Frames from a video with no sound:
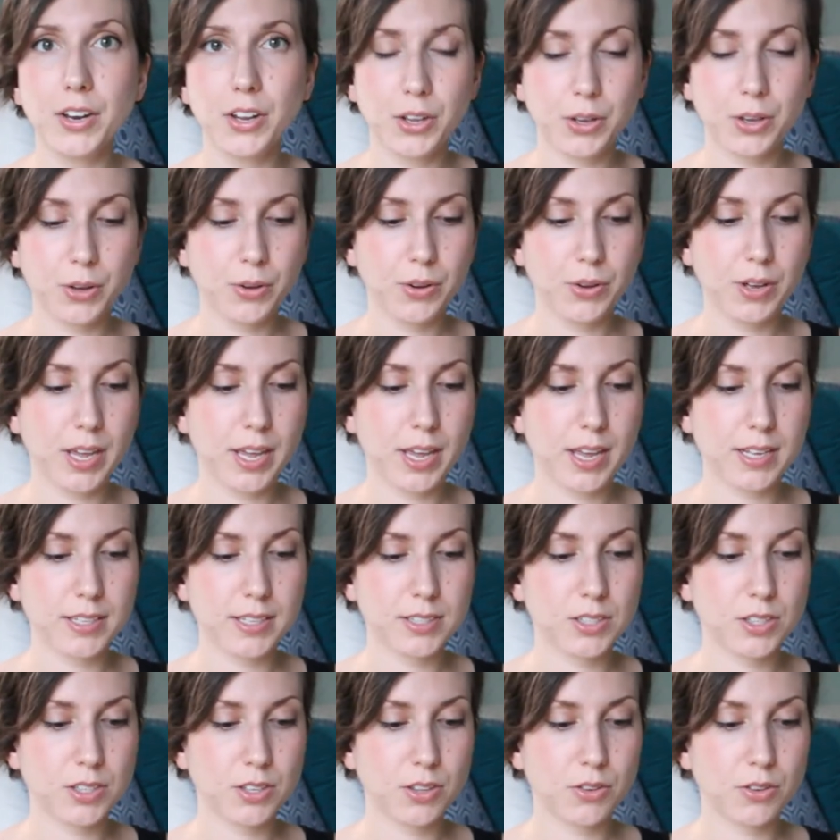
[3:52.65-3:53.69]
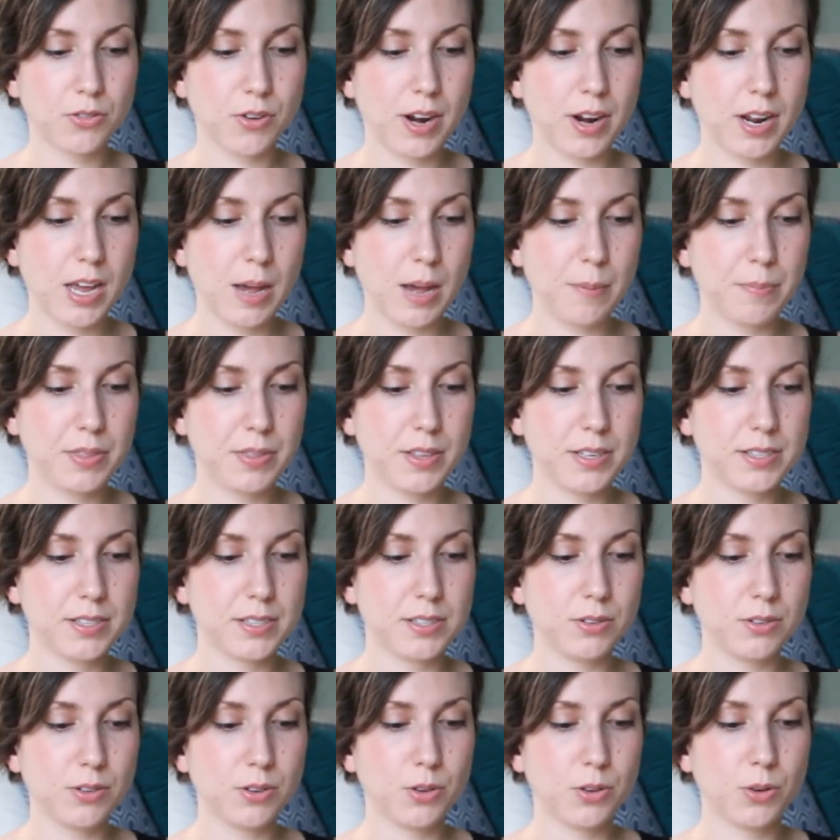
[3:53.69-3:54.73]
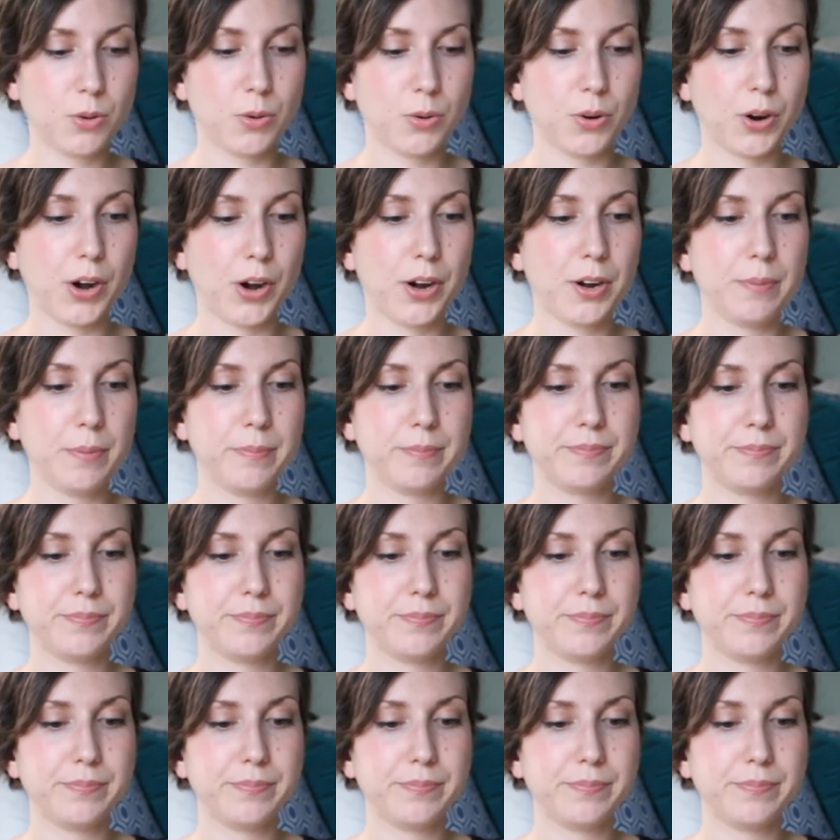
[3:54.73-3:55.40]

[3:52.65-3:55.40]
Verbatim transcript: do is thread up the silk cord,